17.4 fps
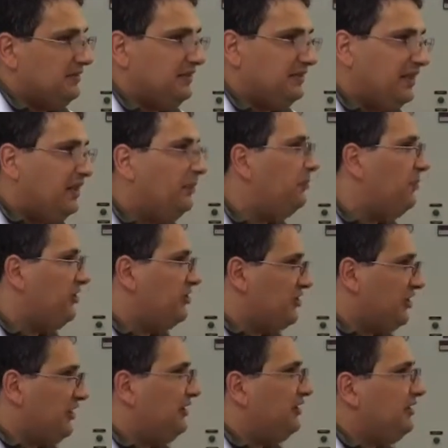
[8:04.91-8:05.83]
The
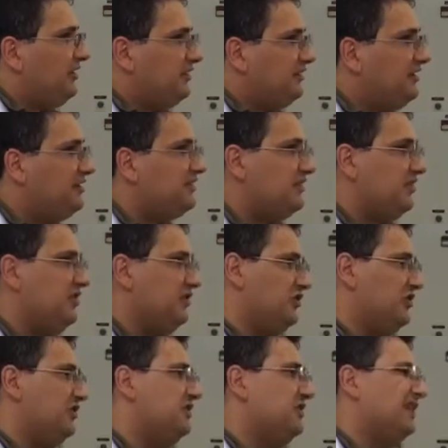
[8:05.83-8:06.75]
temperature in these
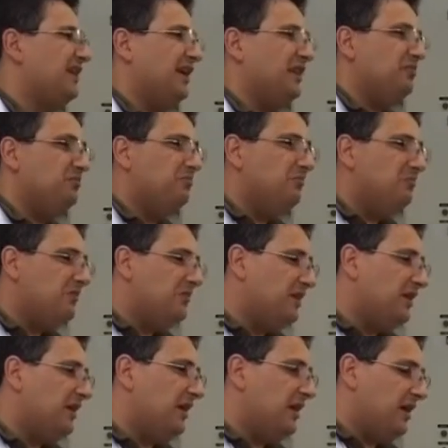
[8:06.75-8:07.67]
regions can
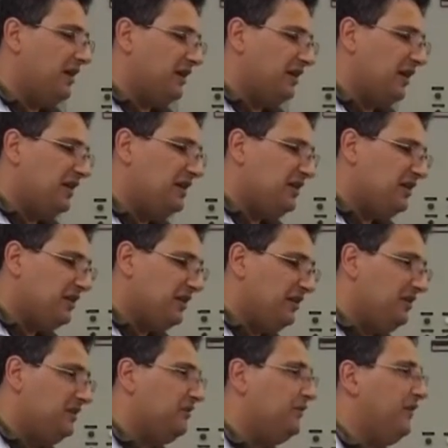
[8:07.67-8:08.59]

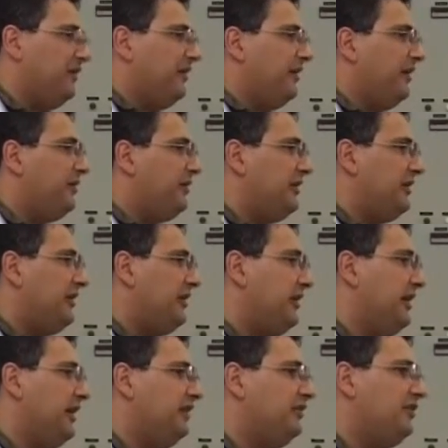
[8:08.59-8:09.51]
increase very
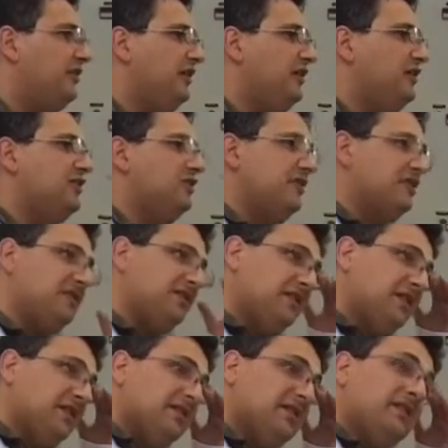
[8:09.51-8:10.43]
rapidly and
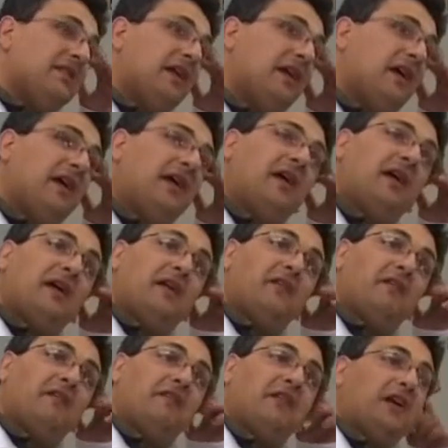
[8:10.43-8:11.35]
reaches
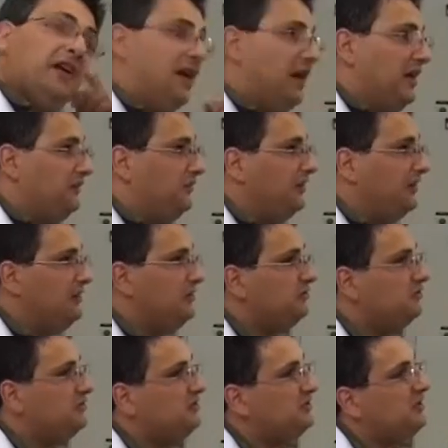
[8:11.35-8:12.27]
very high
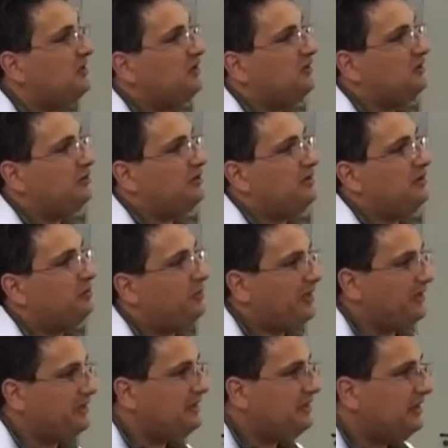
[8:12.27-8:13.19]
values,
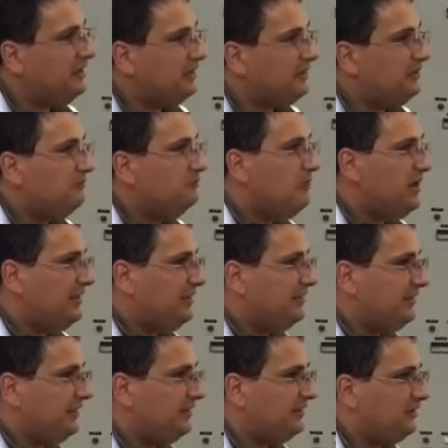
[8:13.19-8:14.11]
whereby
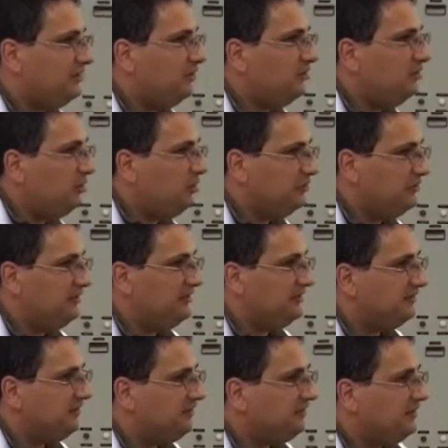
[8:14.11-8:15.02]
melting the
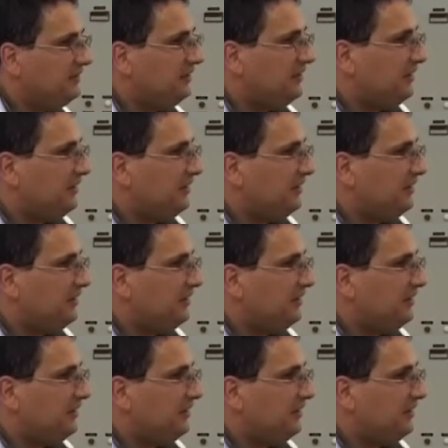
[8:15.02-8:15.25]
component.